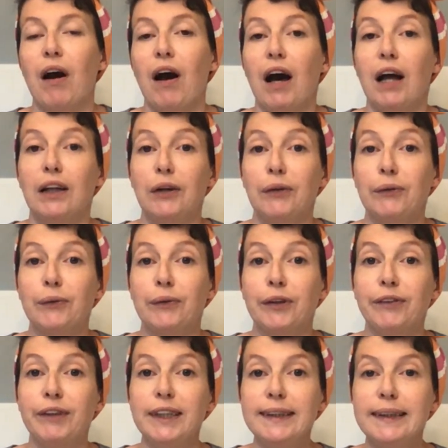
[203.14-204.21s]
our local
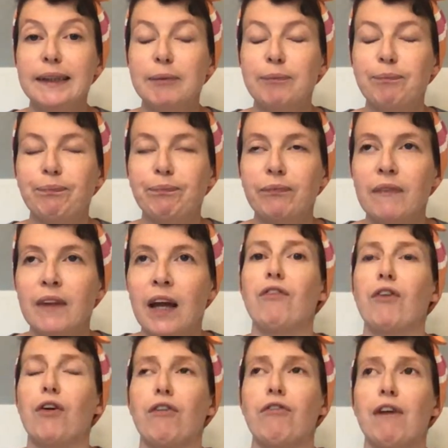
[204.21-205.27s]
couriers.
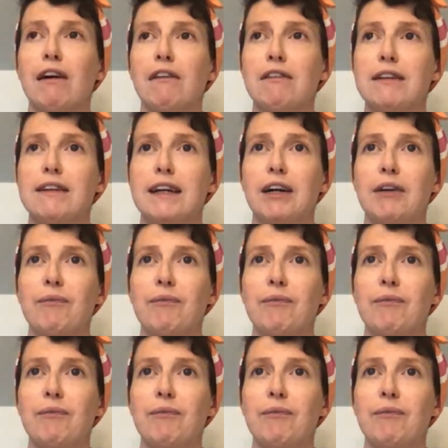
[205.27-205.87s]
They've got around